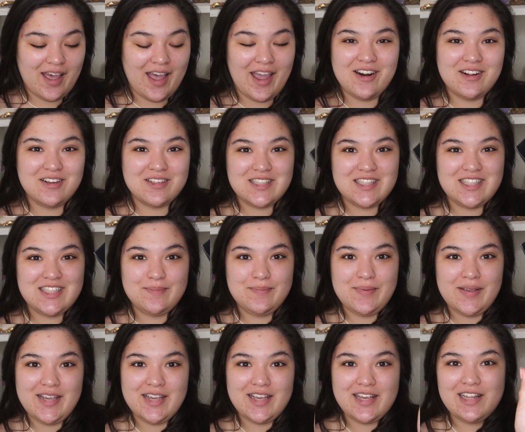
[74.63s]
I don't
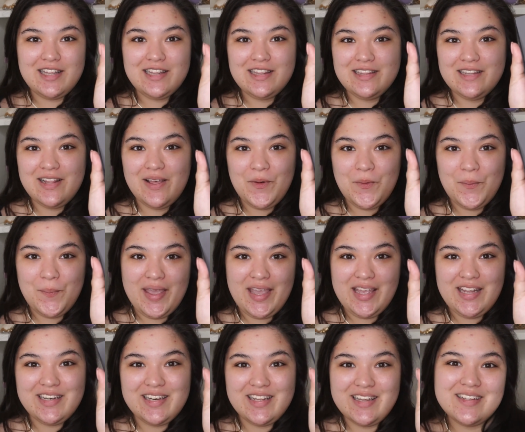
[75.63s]
speak low
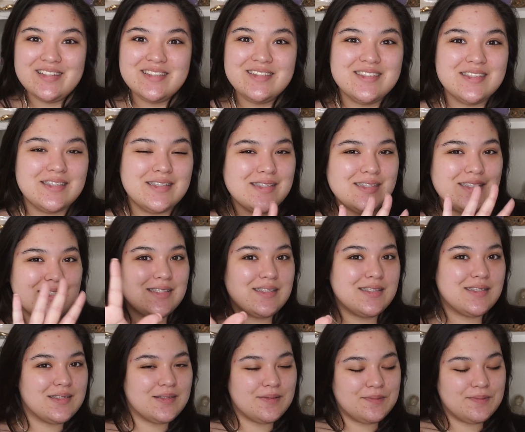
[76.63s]
maintenance.